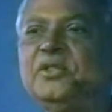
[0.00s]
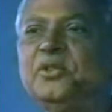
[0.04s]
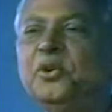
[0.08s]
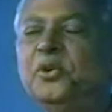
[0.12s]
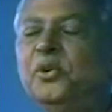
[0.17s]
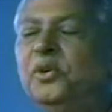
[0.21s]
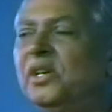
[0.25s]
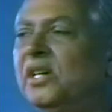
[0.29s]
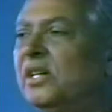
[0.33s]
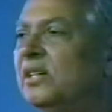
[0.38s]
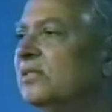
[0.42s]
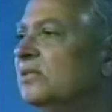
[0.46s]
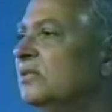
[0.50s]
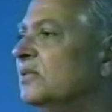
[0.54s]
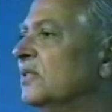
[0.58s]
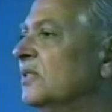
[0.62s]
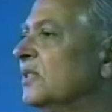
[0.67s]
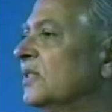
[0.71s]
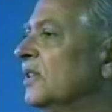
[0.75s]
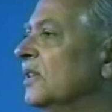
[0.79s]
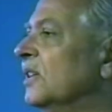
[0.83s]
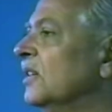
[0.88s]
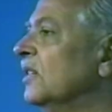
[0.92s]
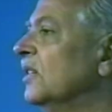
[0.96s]
told
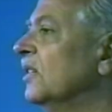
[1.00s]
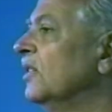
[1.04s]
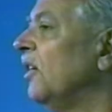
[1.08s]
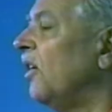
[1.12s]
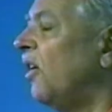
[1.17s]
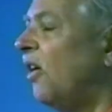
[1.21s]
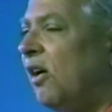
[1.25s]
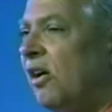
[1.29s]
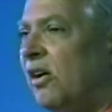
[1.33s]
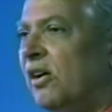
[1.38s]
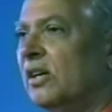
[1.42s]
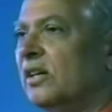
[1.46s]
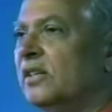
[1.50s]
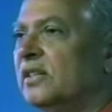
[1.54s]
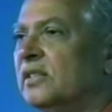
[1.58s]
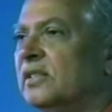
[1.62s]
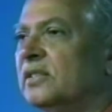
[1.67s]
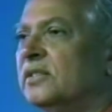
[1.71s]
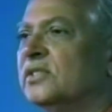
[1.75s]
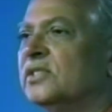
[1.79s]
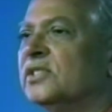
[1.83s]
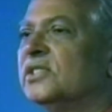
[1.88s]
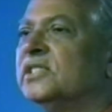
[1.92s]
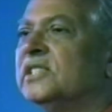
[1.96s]

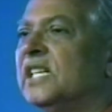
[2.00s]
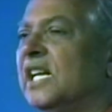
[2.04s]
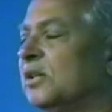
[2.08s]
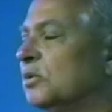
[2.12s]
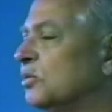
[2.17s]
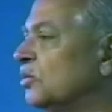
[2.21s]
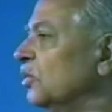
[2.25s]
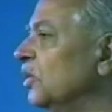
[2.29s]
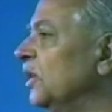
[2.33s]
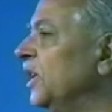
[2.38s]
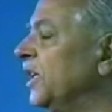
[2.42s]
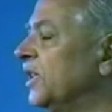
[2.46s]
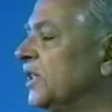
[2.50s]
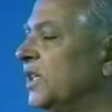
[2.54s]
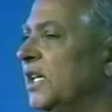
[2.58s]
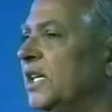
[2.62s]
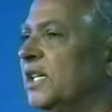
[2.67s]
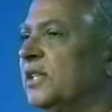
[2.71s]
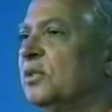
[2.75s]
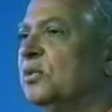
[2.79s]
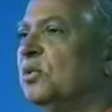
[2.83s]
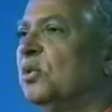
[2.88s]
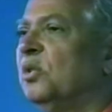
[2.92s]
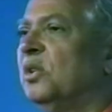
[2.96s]
all,
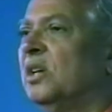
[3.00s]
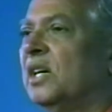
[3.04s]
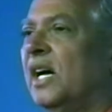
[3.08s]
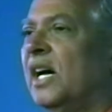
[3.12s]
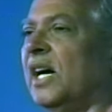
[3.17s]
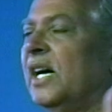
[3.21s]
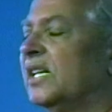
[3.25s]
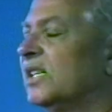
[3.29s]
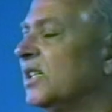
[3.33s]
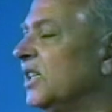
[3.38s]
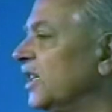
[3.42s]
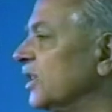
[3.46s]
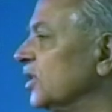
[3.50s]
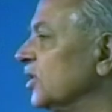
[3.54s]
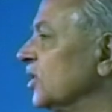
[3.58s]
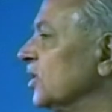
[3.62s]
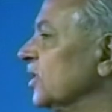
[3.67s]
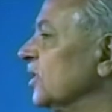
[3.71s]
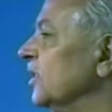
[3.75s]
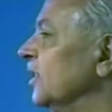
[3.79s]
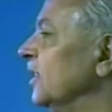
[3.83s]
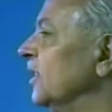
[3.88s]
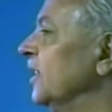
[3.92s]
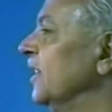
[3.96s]
circulated, told
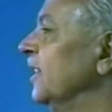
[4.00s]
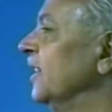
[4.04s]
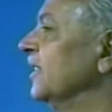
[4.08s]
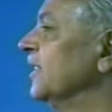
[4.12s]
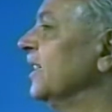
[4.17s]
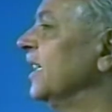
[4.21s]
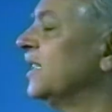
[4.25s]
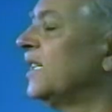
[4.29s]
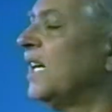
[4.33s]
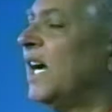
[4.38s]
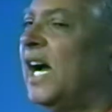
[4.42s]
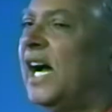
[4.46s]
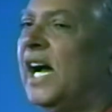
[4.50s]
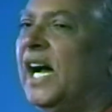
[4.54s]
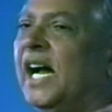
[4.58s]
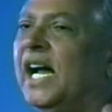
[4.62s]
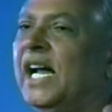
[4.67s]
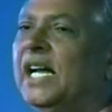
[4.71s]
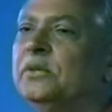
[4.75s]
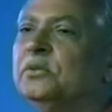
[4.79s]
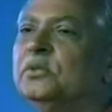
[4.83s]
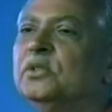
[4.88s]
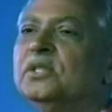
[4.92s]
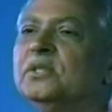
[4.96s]
others that
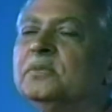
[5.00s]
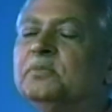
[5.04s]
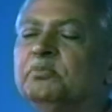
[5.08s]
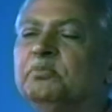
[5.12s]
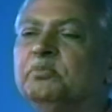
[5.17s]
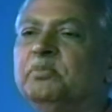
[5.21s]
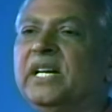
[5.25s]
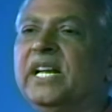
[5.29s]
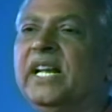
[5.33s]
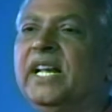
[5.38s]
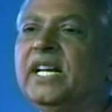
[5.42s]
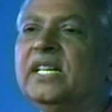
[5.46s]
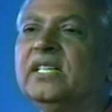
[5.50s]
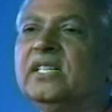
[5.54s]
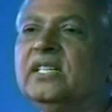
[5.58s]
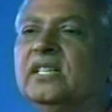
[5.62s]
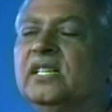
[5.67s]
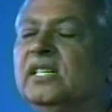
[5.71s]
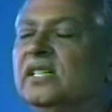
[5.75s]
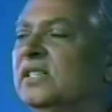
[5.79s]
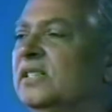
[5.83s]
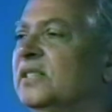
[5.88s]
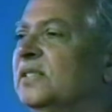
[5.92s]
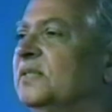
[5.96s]
I would break
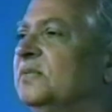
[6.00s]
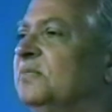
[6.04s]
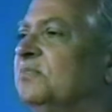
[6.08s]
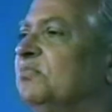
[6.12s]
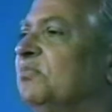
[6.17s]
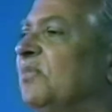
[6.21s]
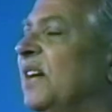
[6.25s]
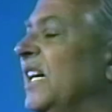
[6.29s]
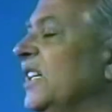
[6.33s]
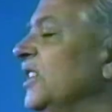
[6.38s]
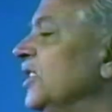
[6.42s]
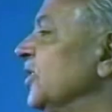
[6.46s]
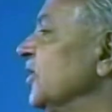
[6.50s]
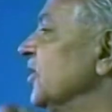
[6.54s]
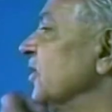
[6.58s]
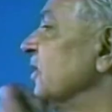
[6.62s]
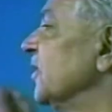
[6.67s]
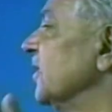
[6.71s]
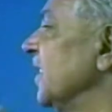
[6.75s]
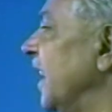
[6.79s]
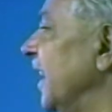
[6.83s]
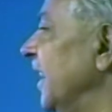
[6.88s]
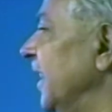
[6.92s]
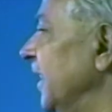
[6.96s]
my
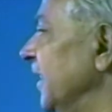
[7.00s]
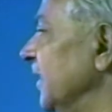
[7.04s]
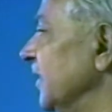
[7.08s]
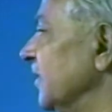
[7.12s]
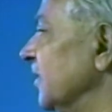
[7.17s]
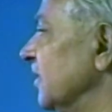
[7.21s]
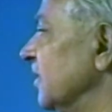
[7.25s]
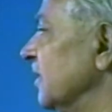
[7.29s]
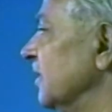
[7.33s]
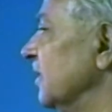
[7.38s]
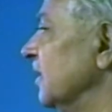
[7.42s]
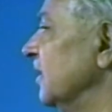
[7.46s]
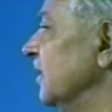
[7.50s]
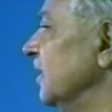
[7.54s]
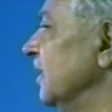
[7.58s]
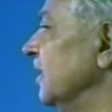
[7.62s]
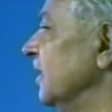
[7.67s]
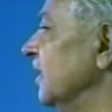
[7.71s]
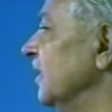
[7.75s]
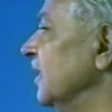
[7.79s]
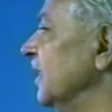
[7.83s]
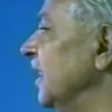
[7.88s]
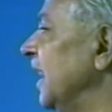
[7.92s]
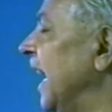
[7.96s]
silence.
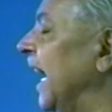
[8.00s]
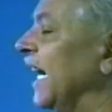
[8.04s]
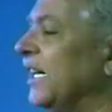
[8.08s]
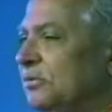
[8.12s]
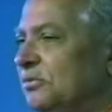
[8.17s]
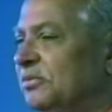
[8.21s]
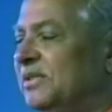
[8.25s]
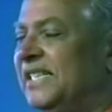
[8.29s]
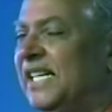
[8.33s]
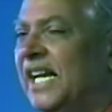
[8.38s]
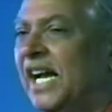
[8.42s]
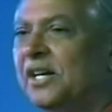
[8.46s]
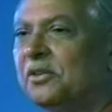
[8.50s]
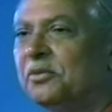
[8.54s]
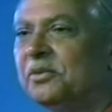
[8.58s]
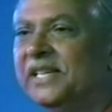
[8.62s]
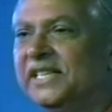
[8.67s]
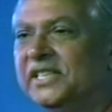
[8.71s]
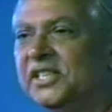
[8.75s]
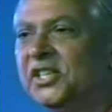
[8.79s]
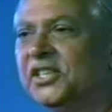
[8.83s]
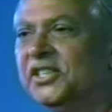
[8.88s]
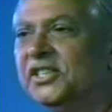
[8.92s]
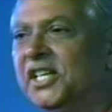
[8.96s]
And we are
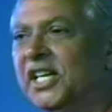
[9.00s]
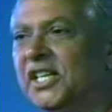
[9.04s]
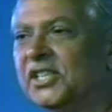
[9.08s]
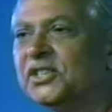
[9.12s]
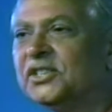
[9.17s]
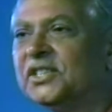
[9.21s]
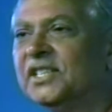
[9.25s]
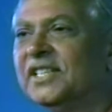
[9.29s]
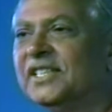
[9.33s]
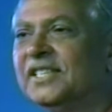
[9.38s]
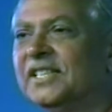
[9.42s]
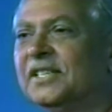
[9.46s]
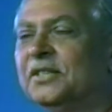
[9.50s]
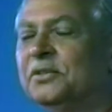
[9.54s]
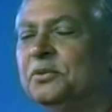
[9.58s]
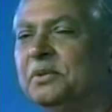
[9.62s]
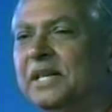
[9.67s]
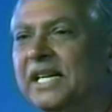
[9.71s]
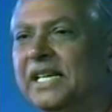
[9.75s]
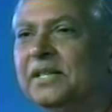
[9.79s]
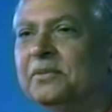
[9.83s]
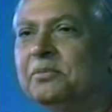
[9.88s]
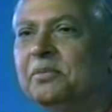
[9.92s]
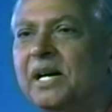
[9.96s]
waiting, yes,
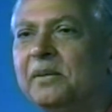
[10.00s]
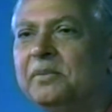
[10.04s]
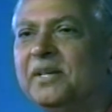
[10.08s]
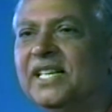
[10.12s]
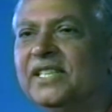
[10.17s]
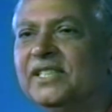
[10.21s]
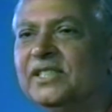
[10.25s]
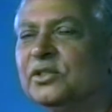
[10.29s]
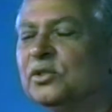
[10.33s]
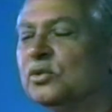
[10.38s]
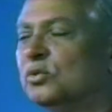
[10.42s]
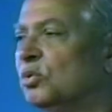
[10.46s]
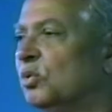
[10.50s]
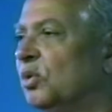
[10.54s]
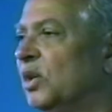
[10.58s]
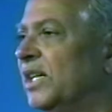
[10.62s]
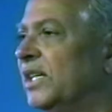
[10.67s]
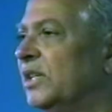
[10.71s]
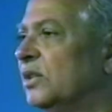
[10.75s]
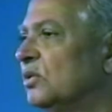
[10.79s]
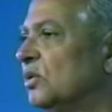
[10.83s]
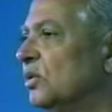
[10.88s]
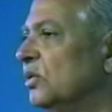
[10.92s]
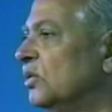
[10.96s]
when Baba is
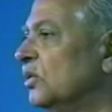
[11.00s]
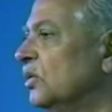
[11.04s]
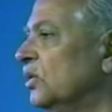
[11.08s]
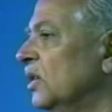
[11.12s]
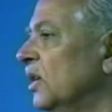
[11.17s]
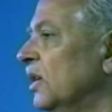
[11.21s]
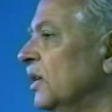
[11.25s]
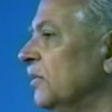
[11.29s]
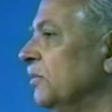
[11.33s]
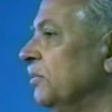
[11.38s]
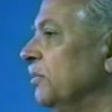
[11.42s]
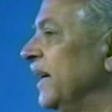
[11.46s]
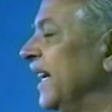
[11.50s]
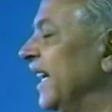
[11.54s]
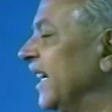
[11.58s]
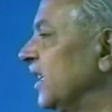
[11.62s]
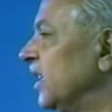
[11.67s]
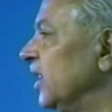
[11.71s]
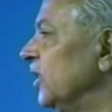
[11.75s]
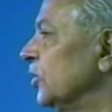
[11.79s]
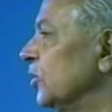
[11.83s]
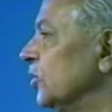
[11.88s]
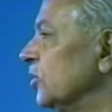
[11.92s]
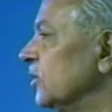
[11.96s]
going to break
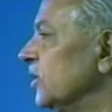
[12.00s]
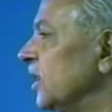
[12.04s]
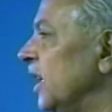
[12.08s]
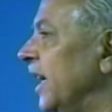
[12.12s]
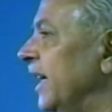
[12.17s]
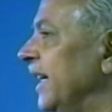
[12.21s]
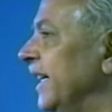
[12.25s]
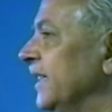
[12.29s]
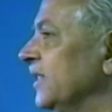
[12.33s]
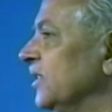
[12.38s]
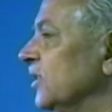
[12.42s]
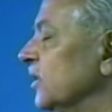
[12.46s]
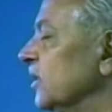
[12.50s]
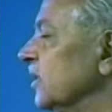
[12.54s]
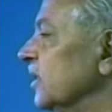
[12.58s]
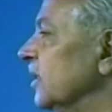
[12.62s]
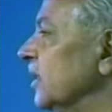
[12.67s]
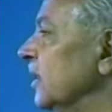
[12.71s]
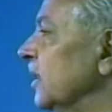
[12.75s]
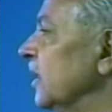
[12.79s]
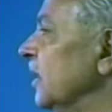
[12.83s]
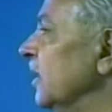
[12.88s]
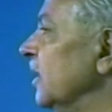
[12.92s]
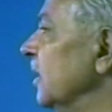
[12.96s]
his silence.
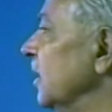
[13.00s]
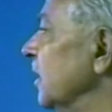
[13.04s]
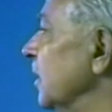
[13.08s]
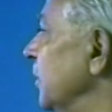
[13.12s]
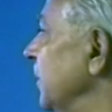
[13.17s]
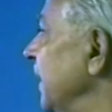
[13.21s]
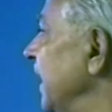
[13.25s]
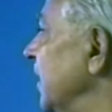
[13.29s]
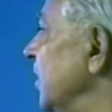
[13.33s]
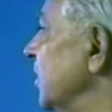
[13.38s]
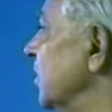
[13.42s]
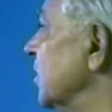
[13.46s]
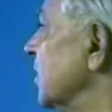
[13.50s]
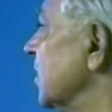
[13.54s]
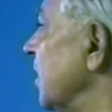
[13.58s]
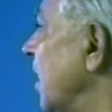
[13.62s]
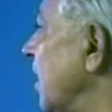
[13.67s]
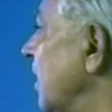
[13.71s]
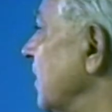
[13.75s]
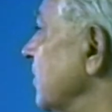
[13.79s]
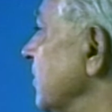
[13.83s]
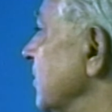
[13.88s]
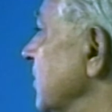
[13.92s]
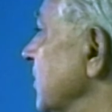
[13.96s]
Where is
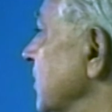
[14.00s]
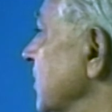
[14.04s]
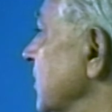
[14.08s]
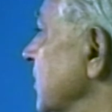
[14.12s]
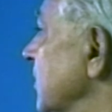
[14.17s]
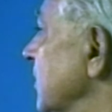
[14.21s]
Tom?